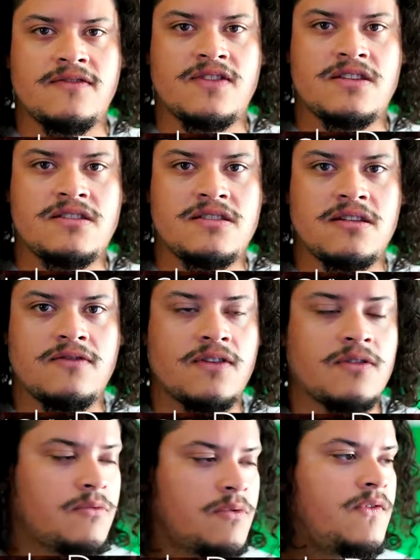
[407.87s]
if
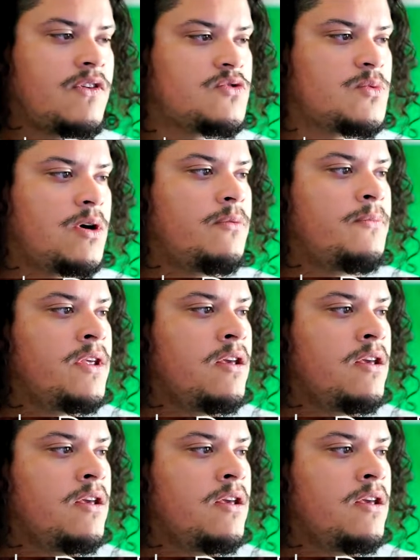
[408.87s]
it reviews well.